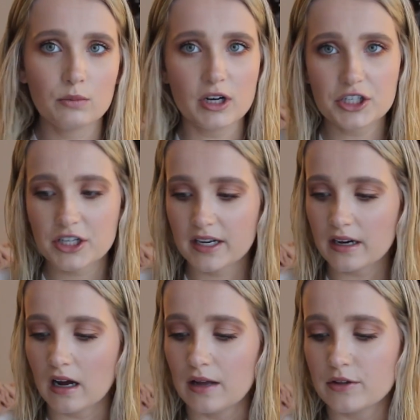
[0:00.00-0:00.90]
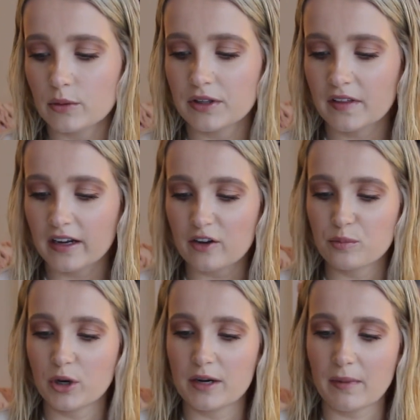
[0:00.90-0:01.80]
brushed it. The only thing
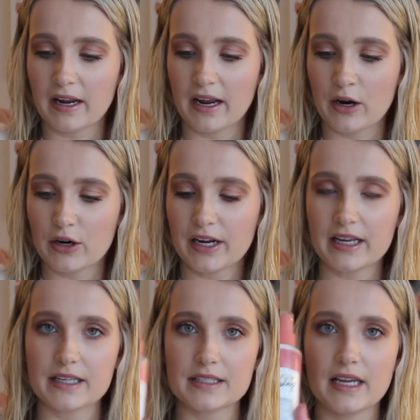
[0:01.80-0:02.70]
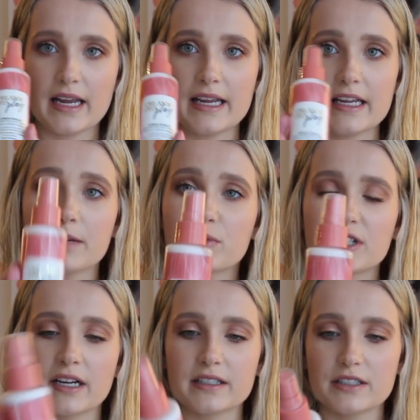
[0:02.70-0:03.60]
I've put in my hair is a heat
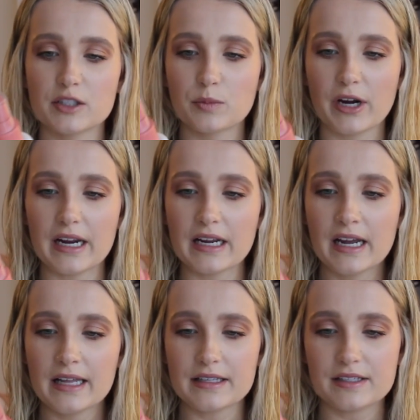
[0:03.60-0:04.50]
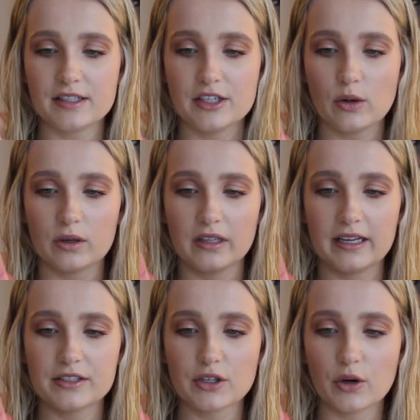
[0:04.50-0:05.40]
protectant spray. This is the
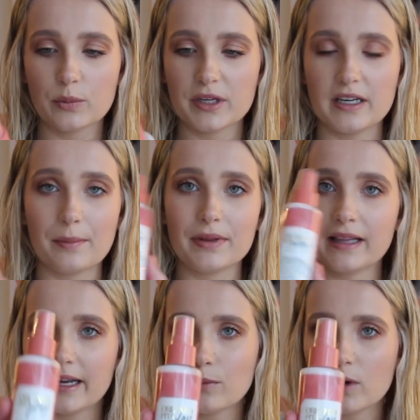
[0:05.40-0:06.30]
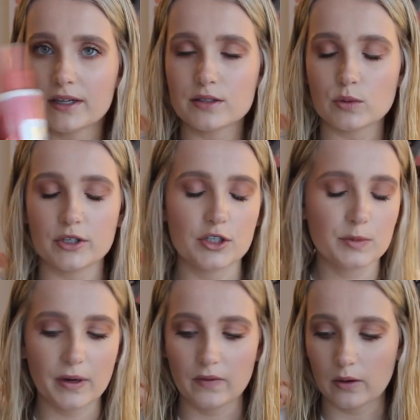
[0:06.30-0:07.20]
Orlando Pita Play one, so I just
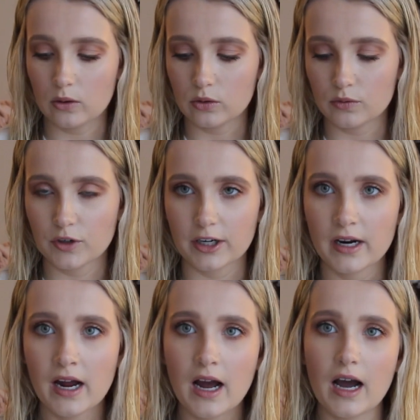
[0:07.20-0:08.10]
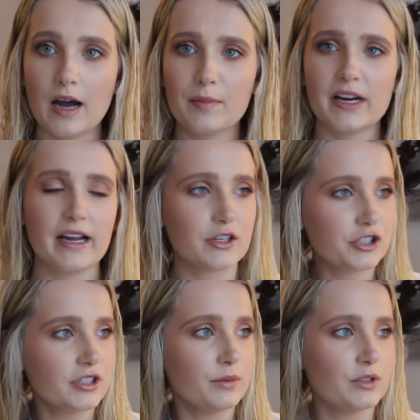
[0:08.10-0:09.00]
sprayed that all over. And I
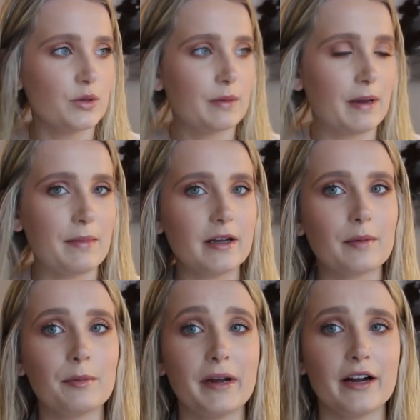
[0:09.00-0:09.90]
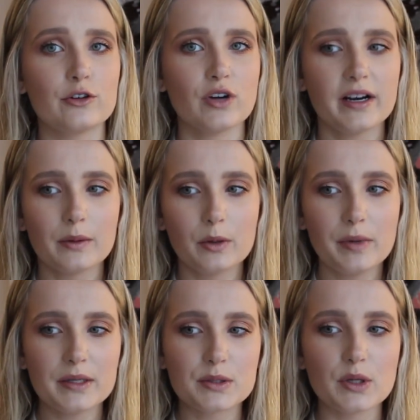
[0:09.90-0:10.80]
actually was doing my makeup and my hair dried a little
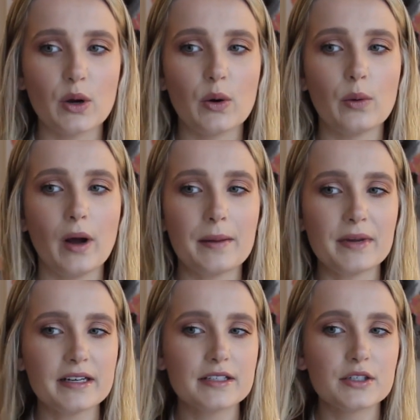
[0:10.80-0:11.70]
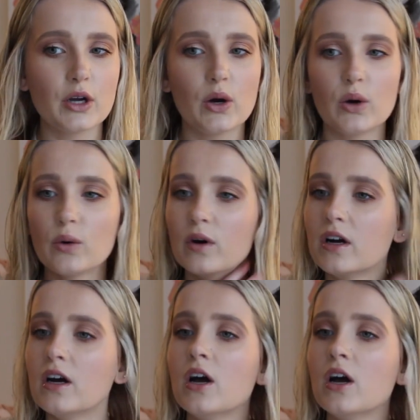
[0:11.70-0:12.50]
bit, so I may need to go